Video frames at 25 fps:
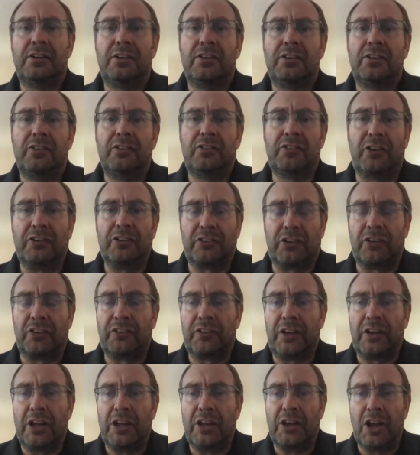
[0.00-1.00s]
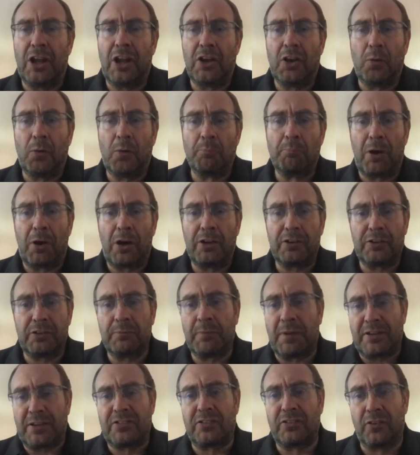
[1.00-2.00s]
Sorry, Jonathan, and you
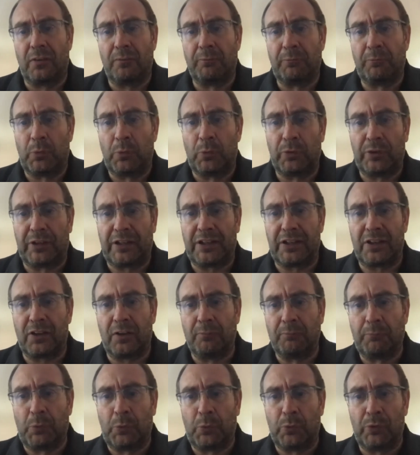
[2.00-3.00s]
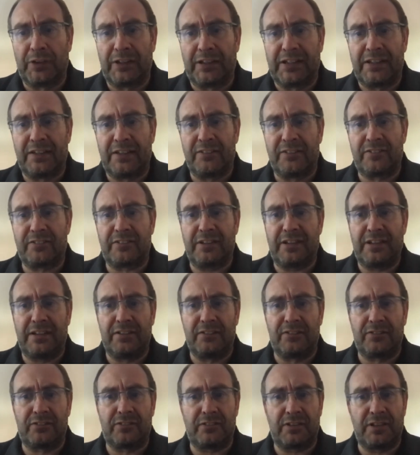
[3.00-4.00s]
mentioned onboarding, and onboarding
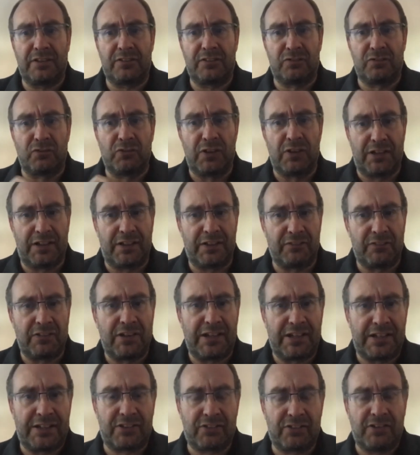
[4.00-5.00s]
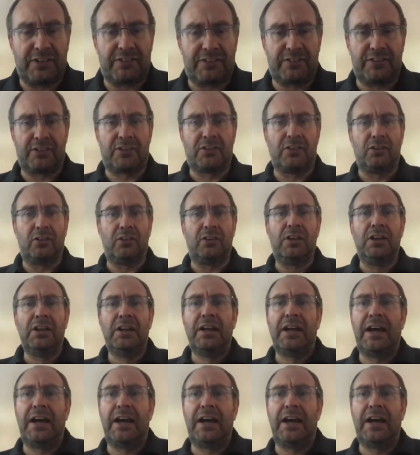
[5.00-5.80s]
is really, really critical.